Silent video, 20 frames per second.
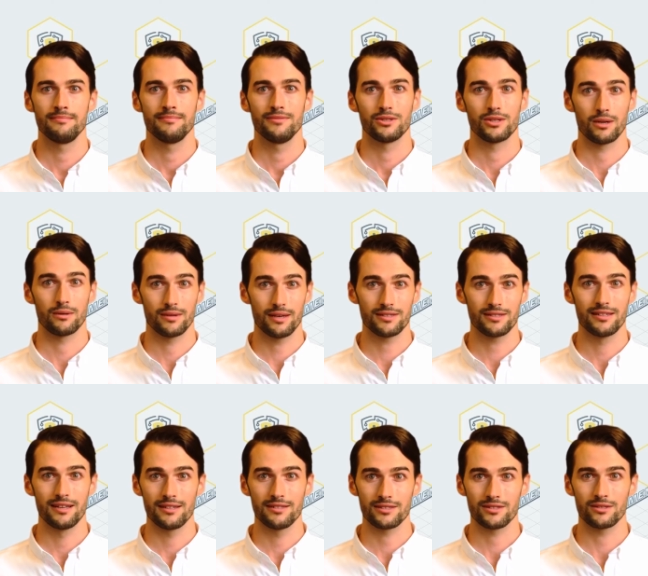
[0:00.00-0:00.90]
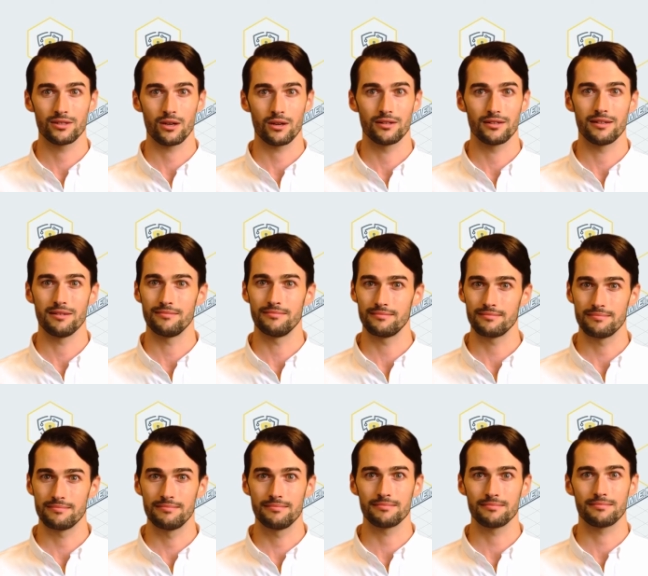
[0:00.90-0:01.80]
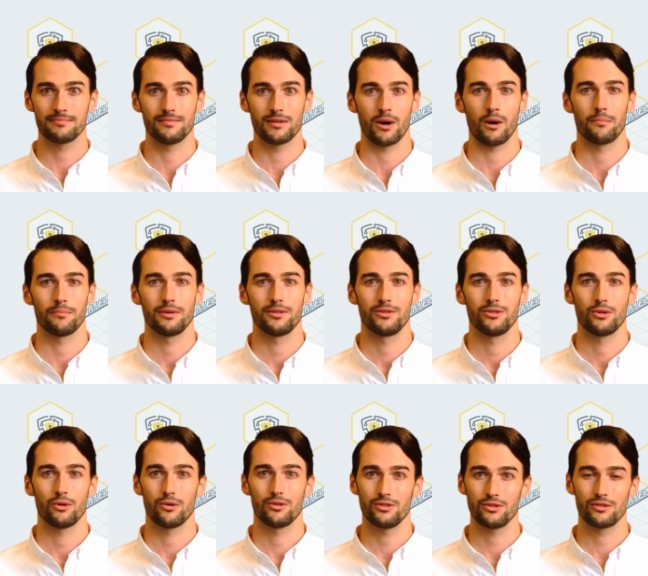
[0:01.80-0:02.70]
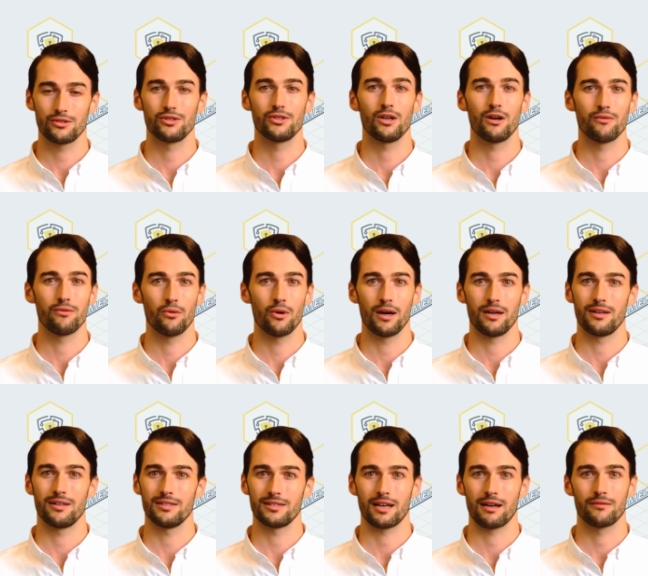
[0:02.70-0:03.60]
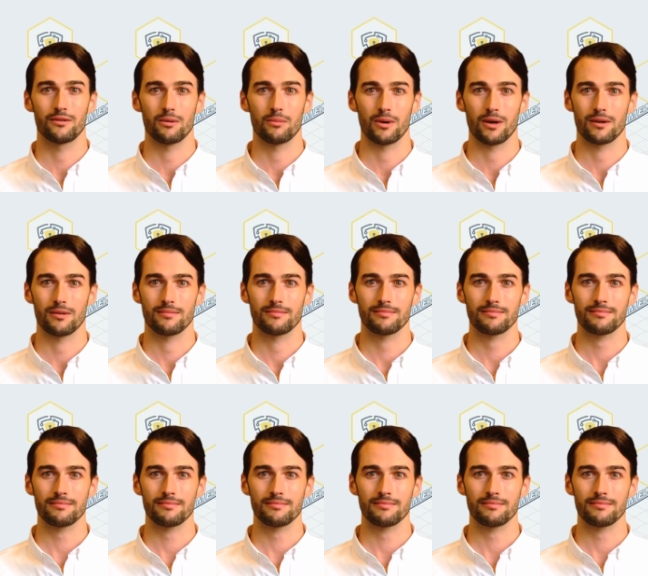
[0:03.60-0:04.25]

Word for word: So let's get started. Open source software is everywhere.